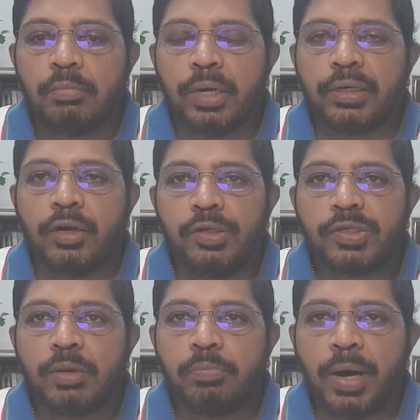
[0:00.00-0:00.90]
but
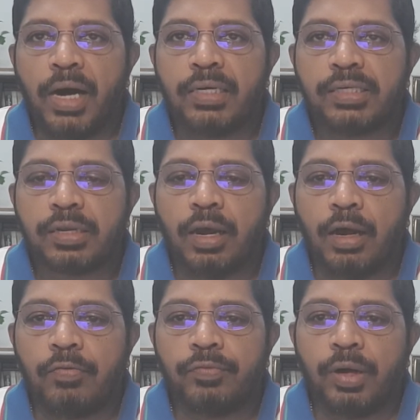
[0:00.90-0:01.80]
also parts
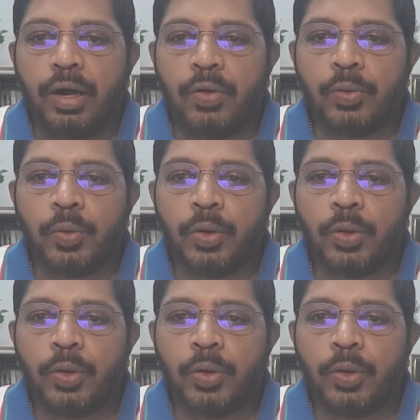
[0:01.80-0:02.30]
of our